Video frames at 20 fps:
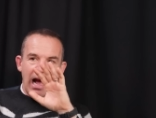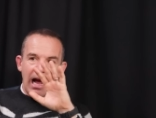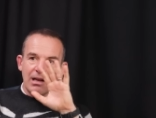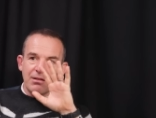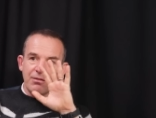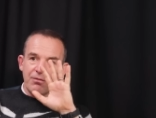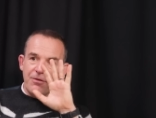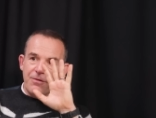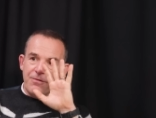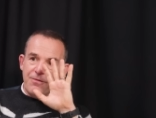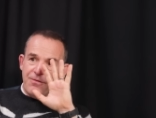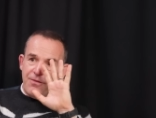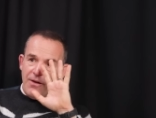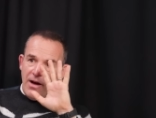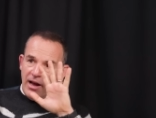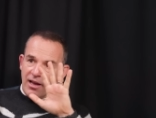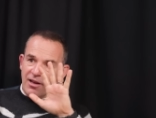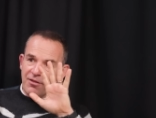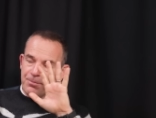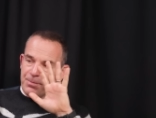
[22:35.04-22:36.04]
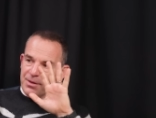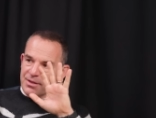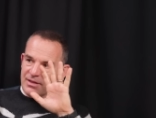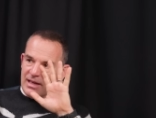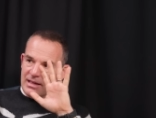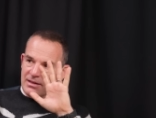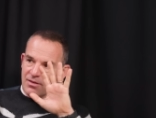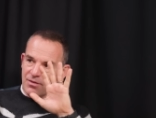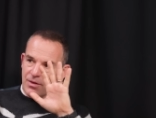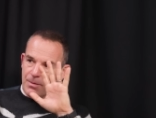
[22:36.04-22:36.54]
And
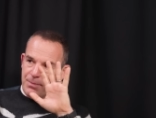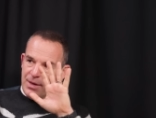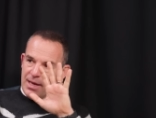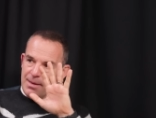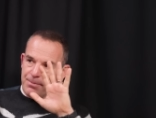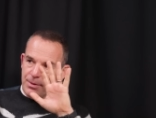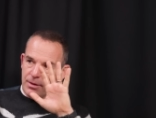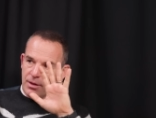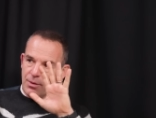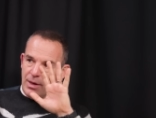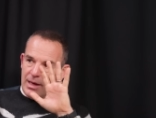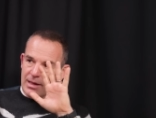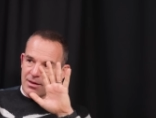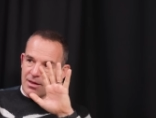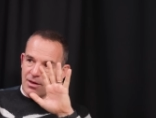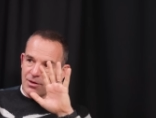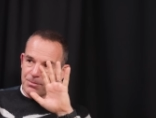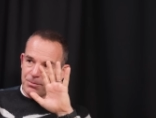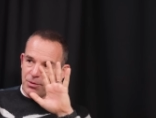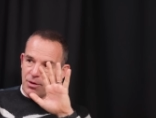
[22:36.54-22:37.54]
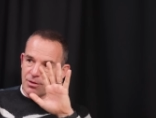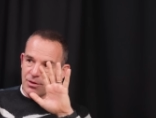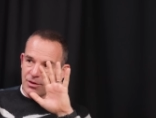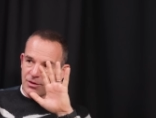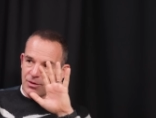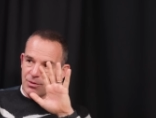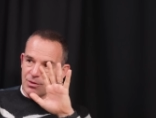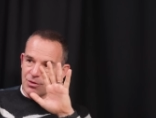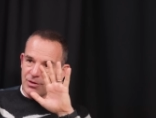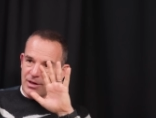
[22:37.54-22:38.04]
5% of the people who had those
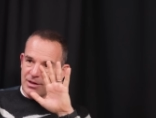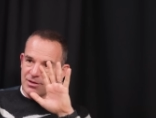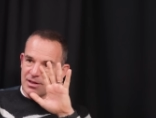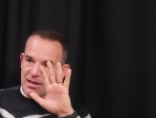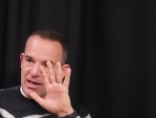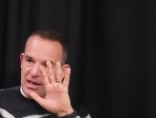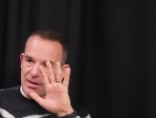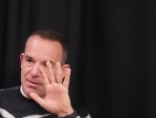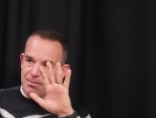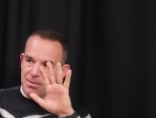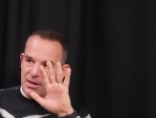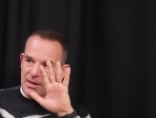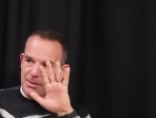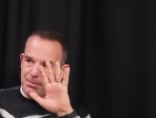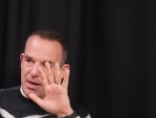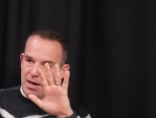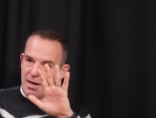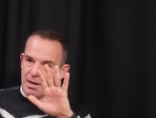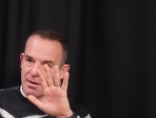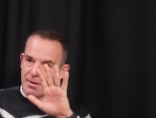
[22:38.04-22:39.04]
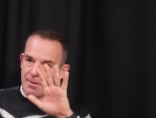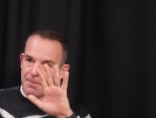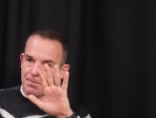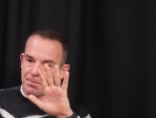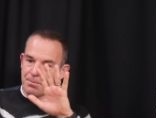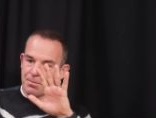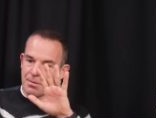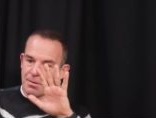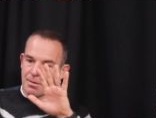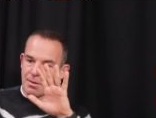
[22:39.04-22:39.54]
products who were trying to get their money back
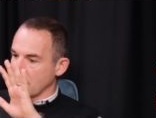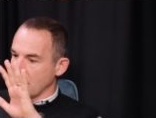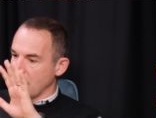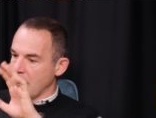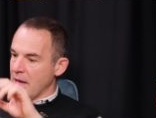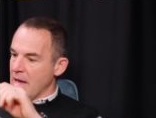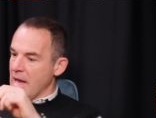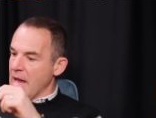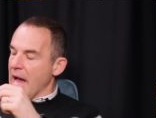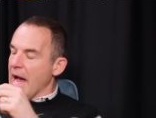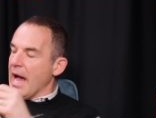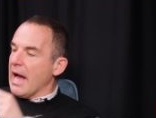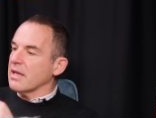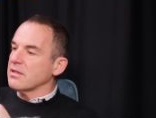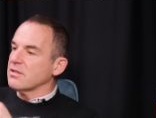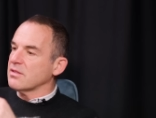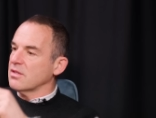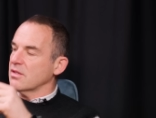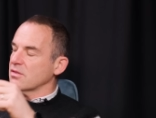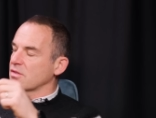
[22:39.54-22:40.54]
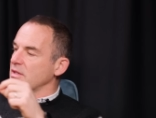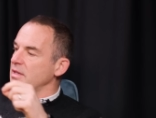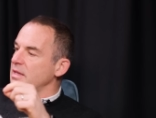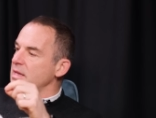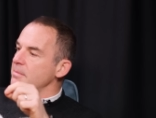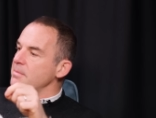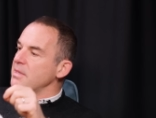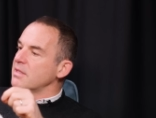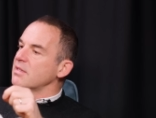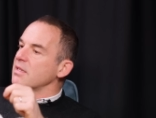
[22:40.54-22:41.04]
had such
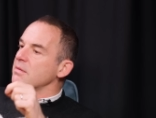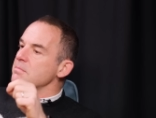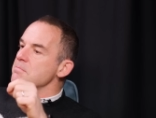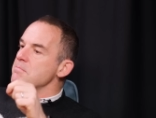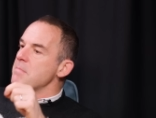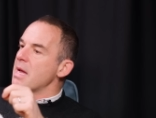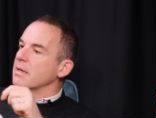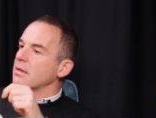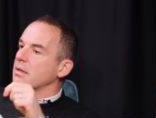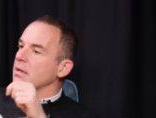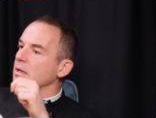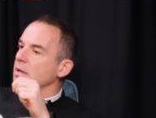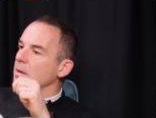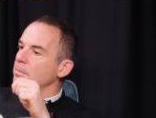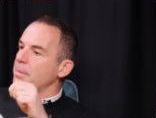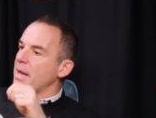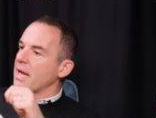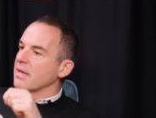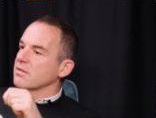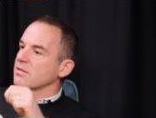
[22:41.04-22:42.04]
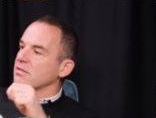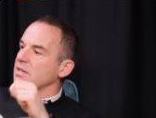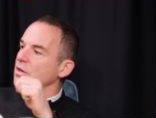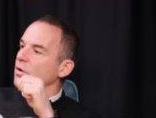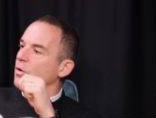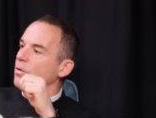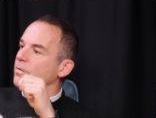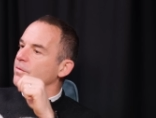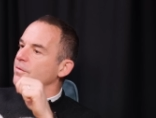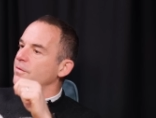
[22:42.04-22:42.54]
limited mental capacity
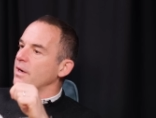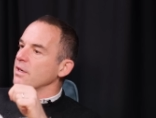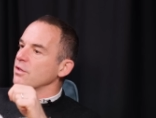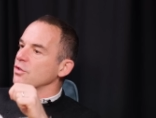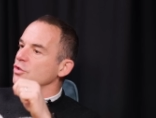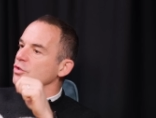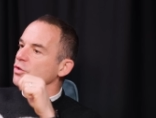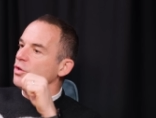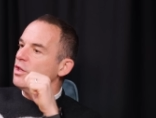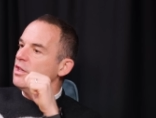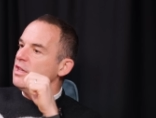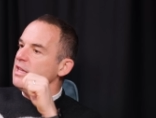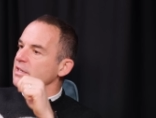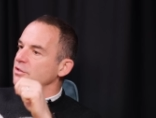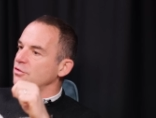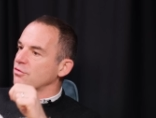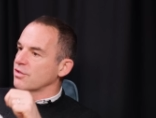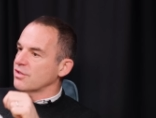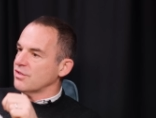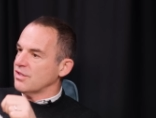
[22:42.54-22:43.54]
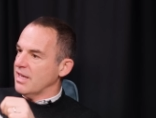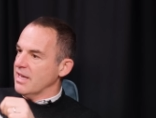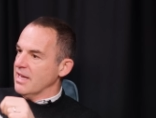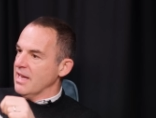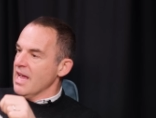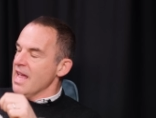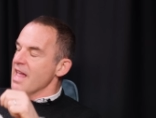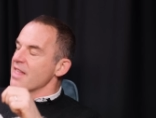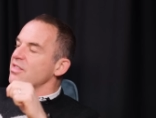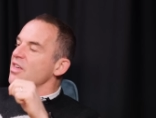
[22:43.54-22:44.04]
or functional literacy
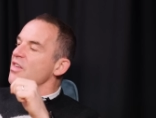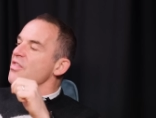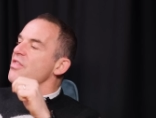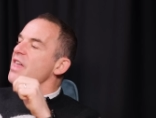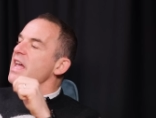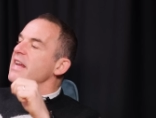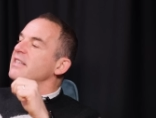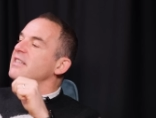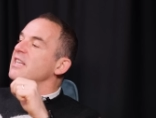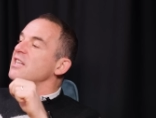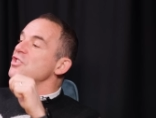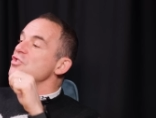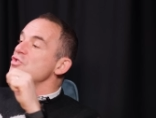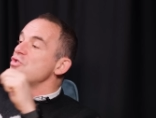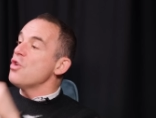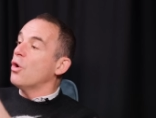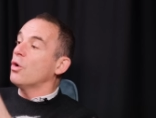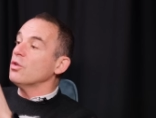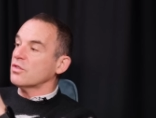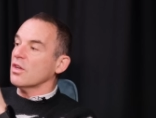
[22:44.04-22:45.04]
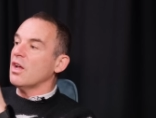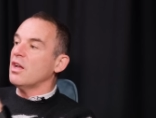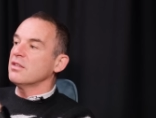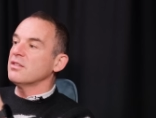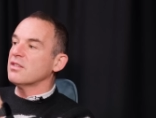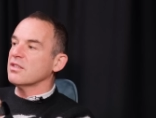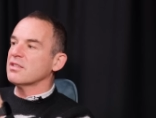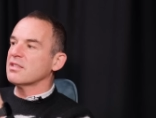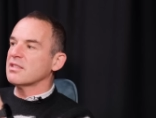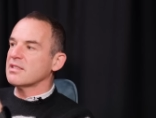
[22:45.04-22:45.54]
that they did not
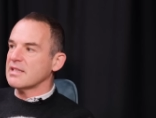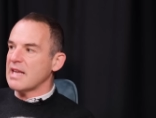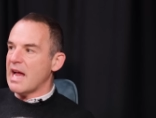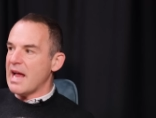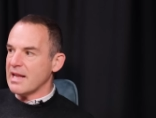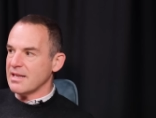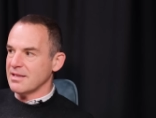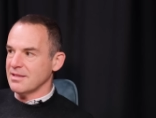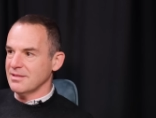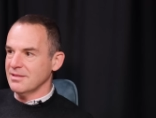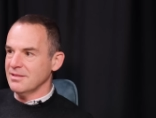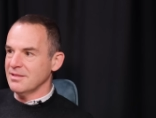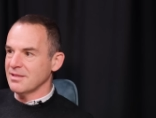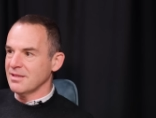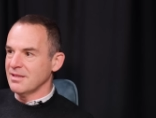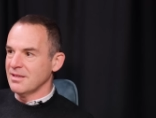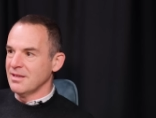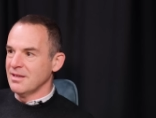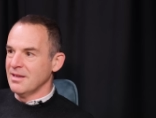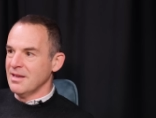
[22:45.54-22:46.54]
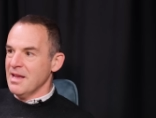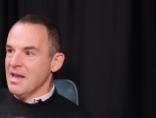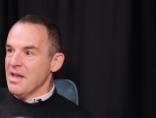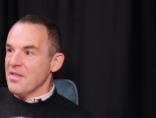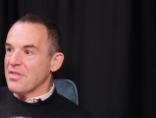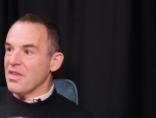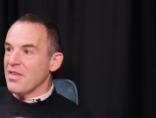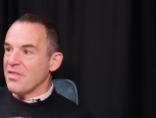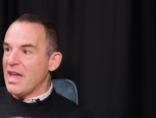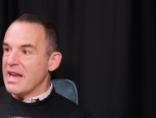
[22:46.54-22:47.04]
understand
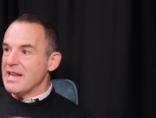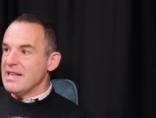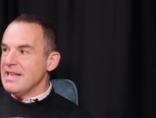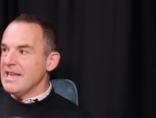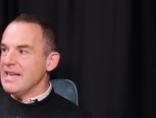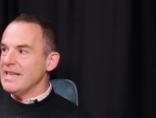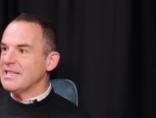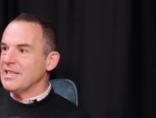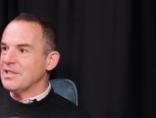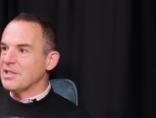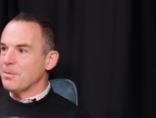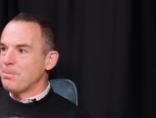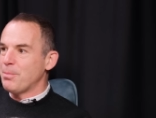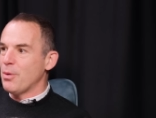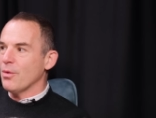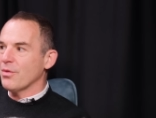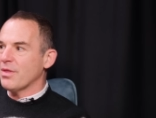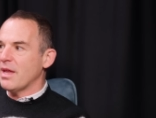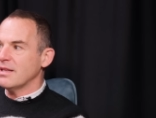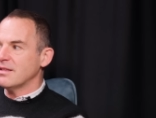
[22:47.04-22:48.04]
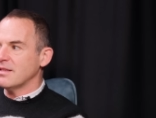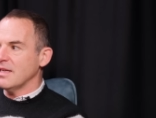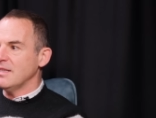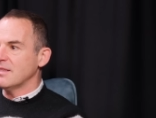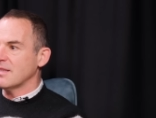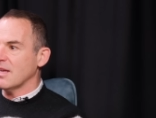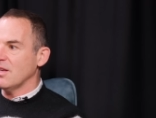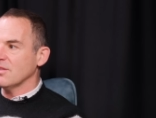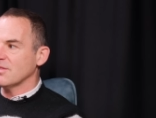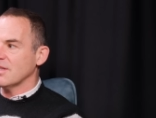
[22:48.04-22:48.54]
that they needed to put their
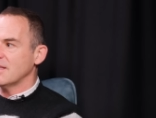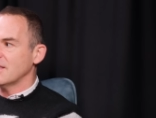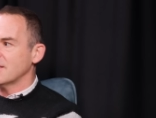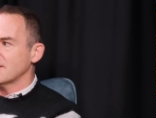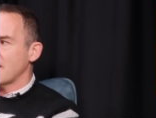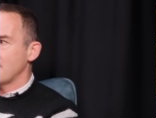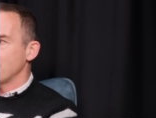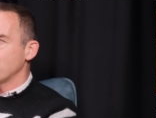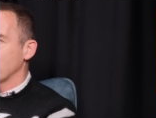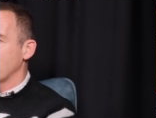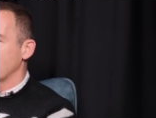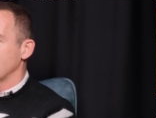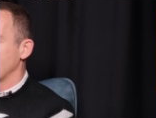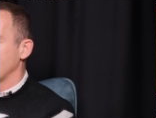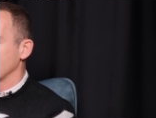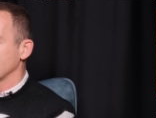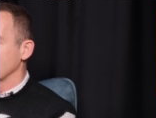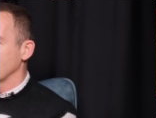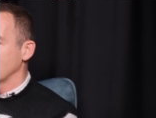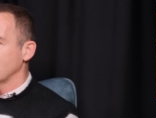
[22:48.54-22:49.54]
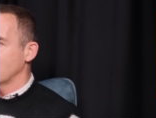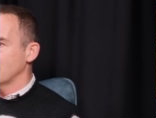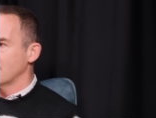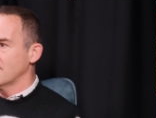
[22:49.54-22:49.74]
details in a template letter.